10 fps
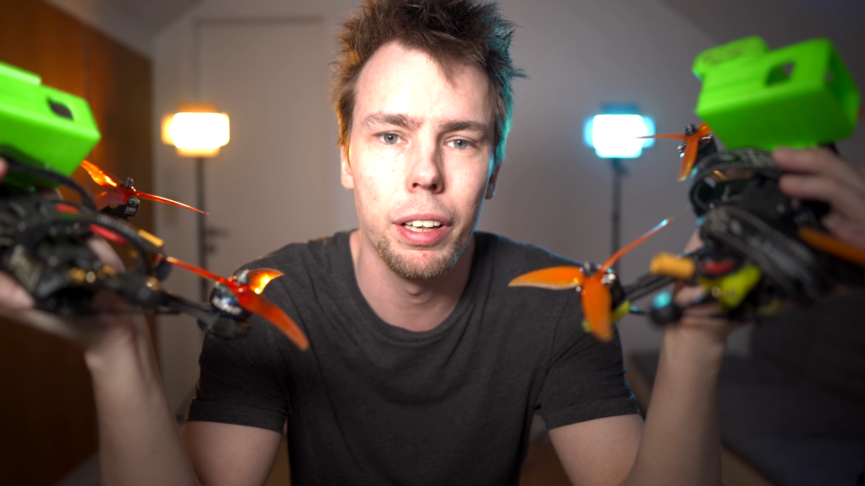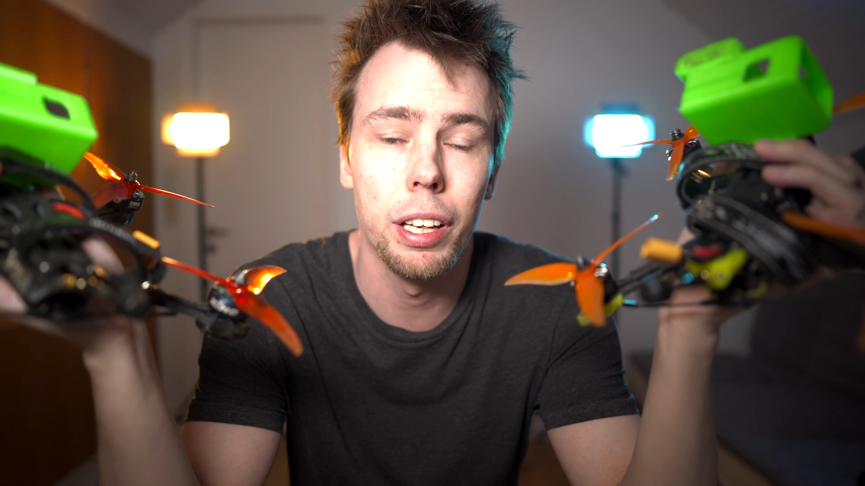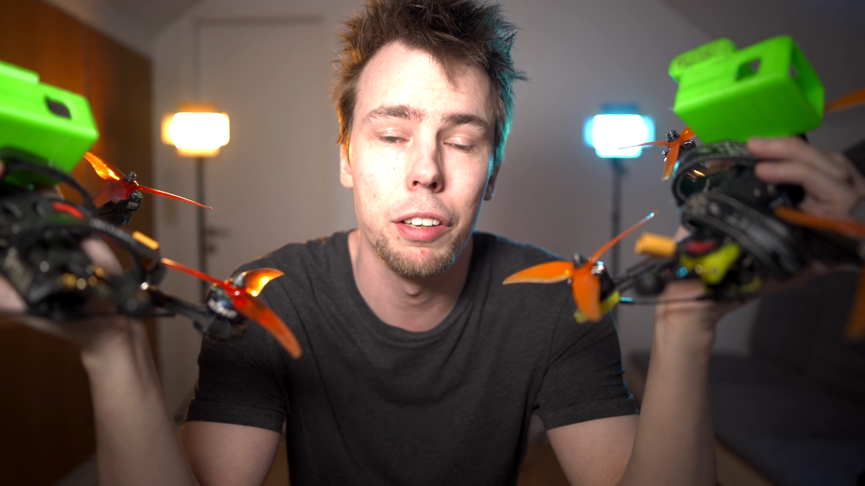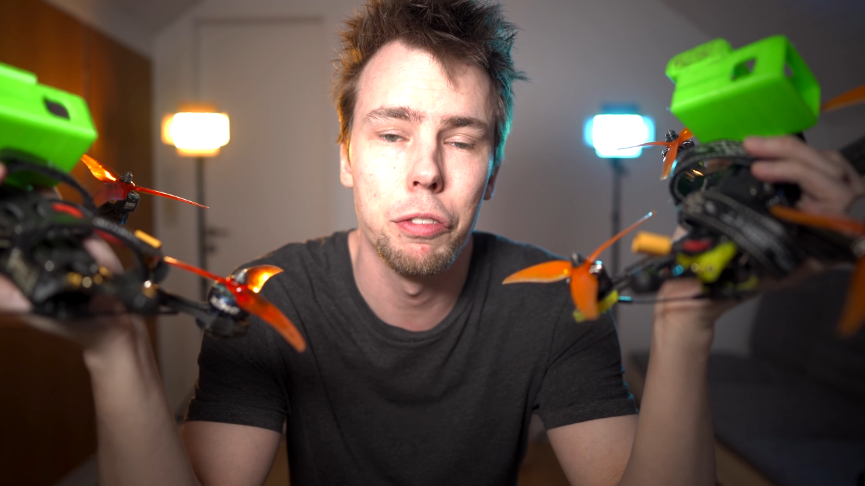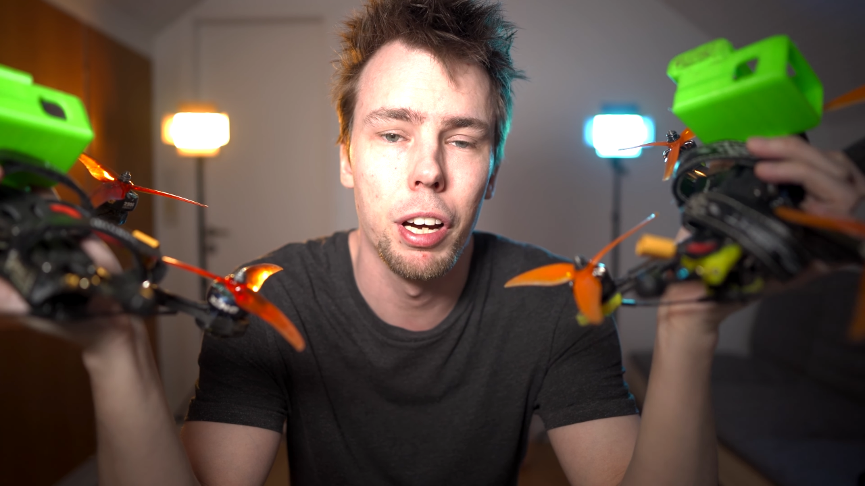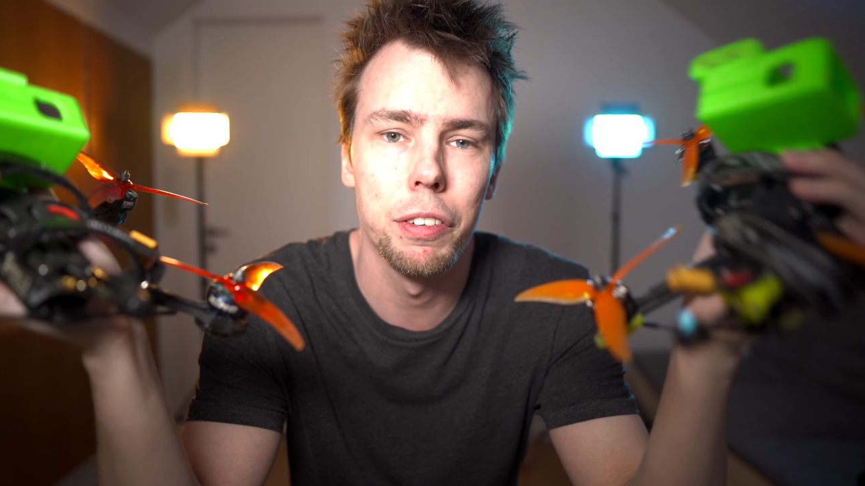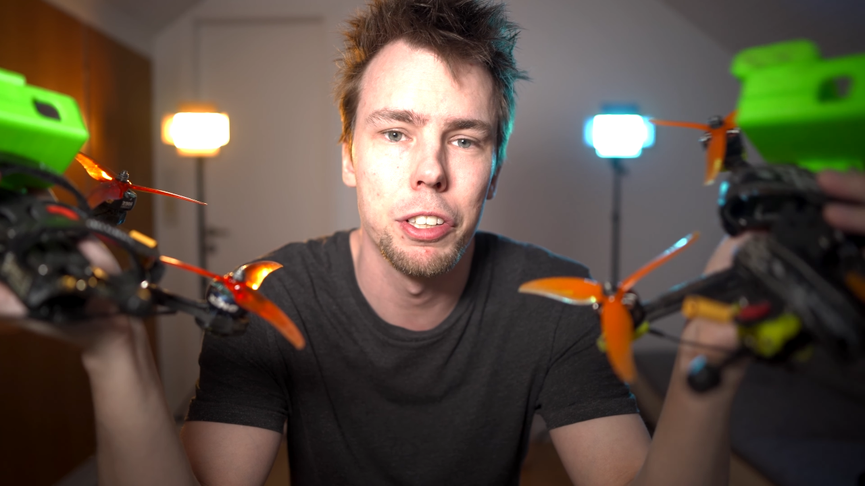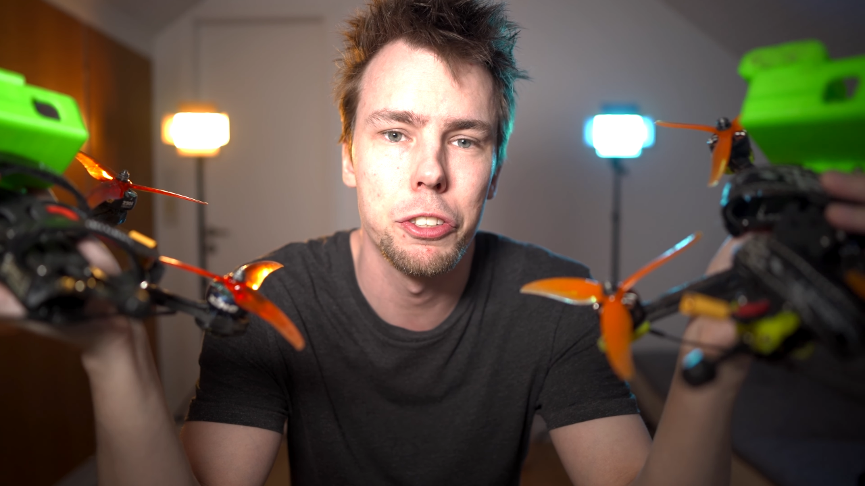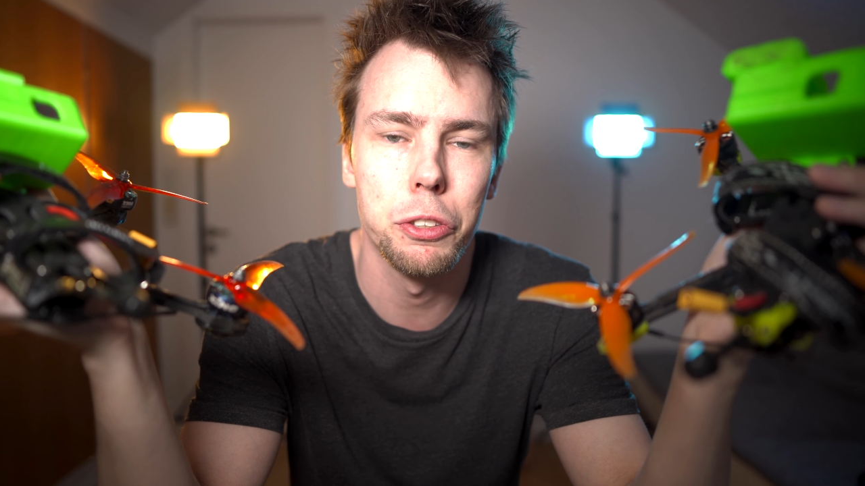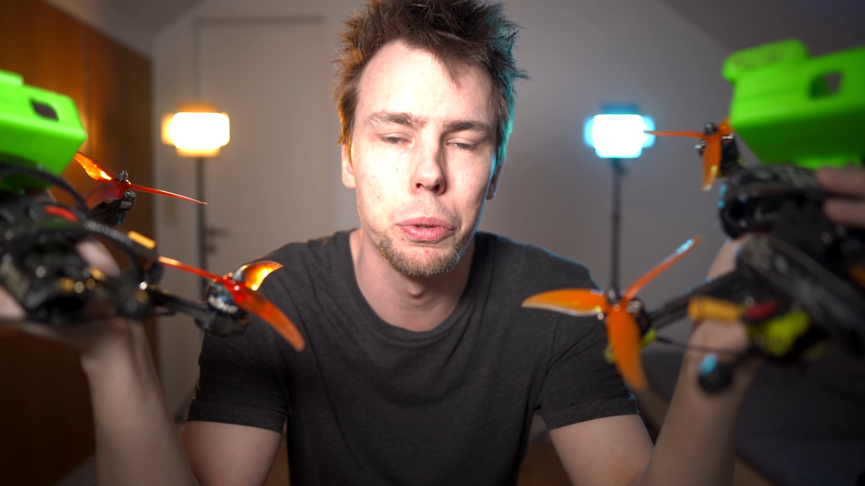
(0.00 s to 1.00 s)
a
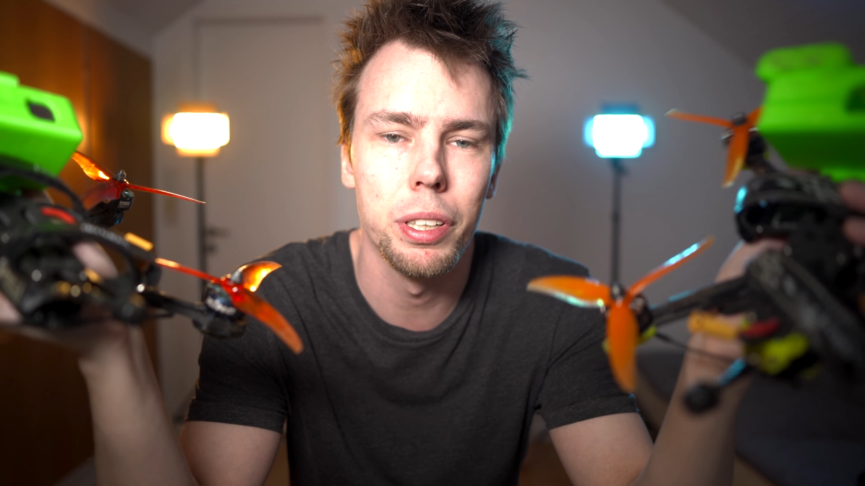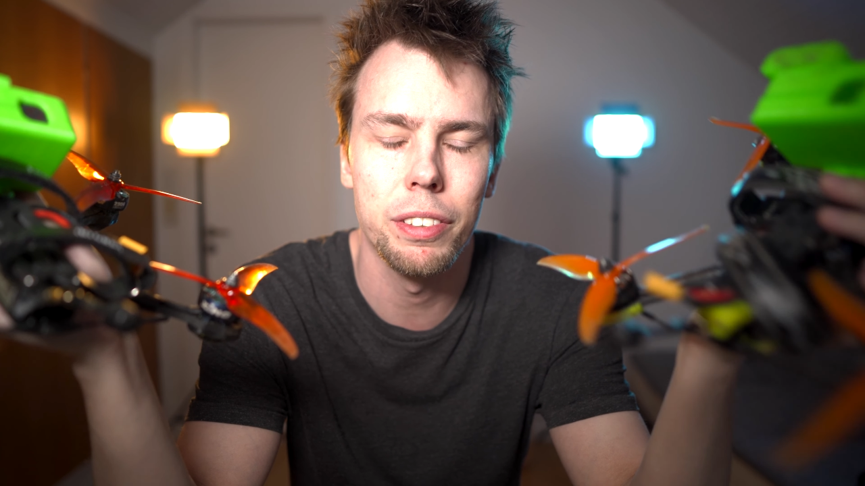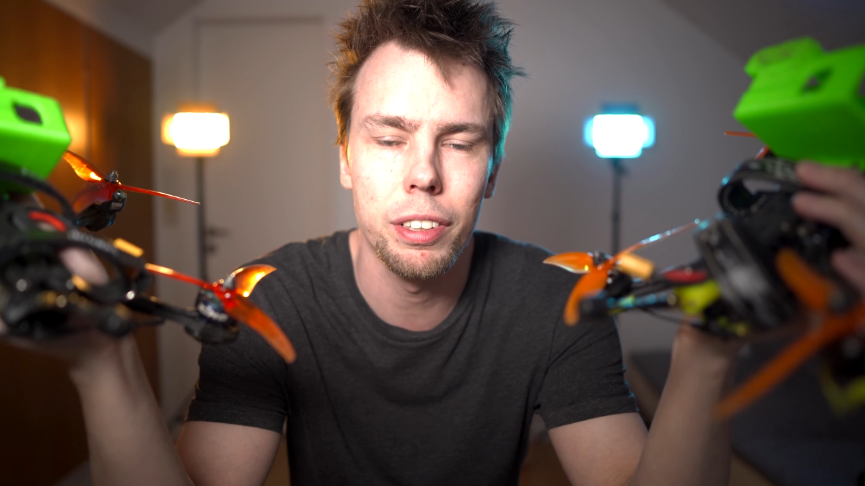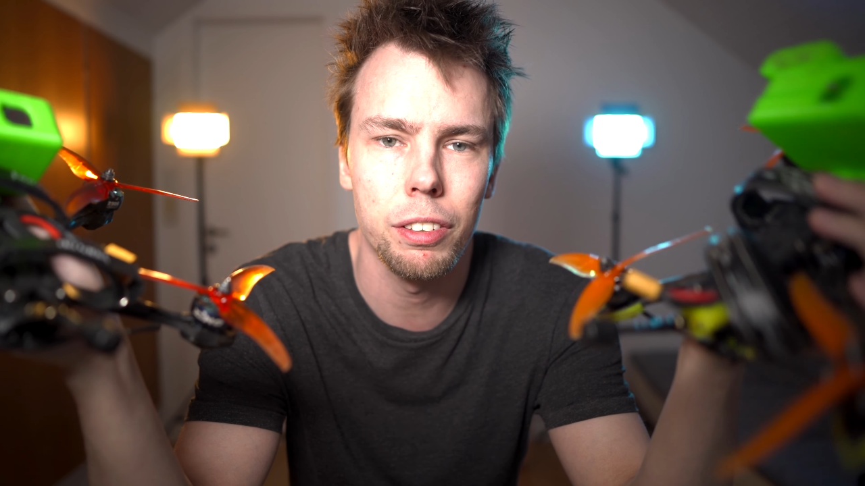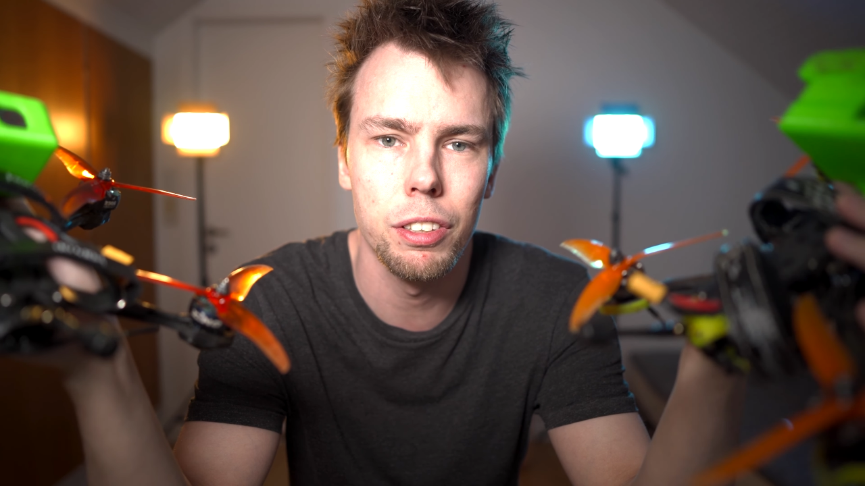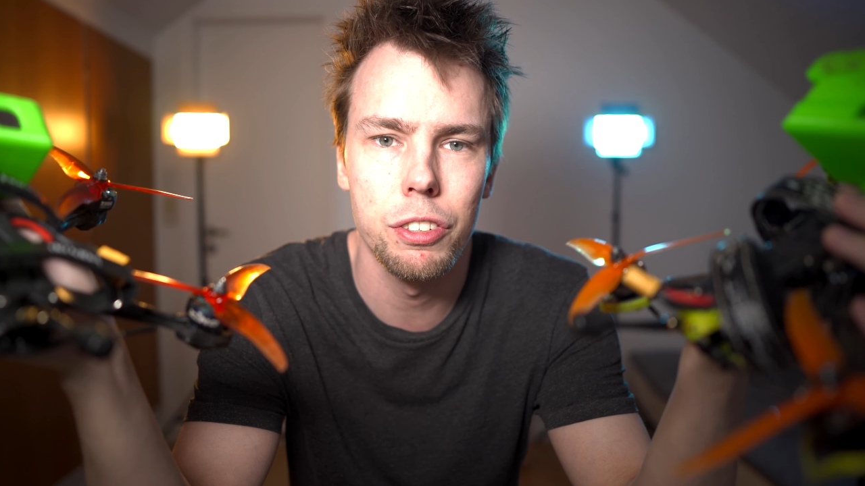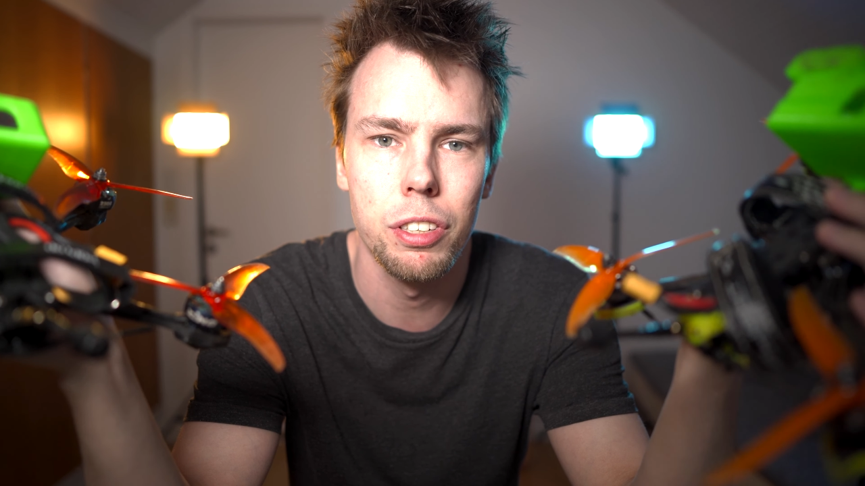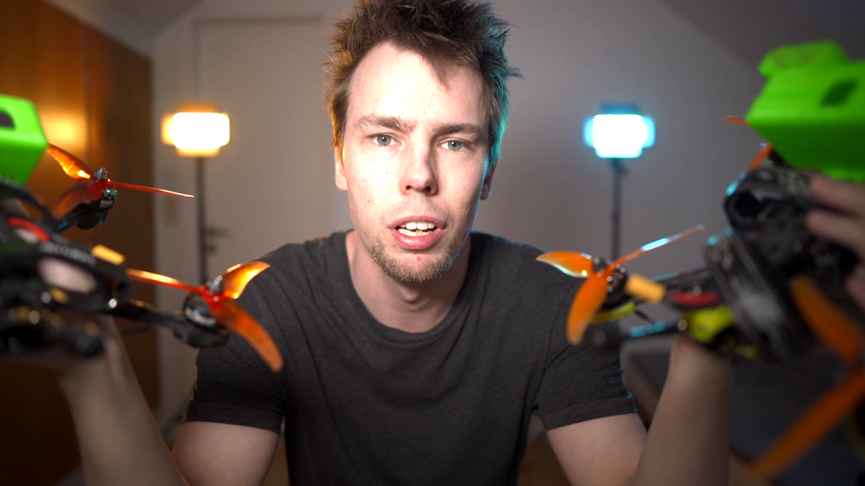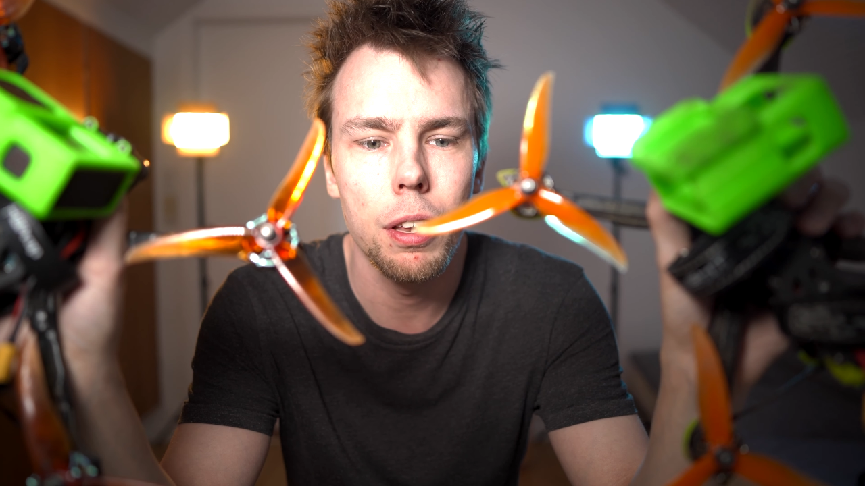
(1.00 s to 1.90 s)
5-inch to a 6-inch,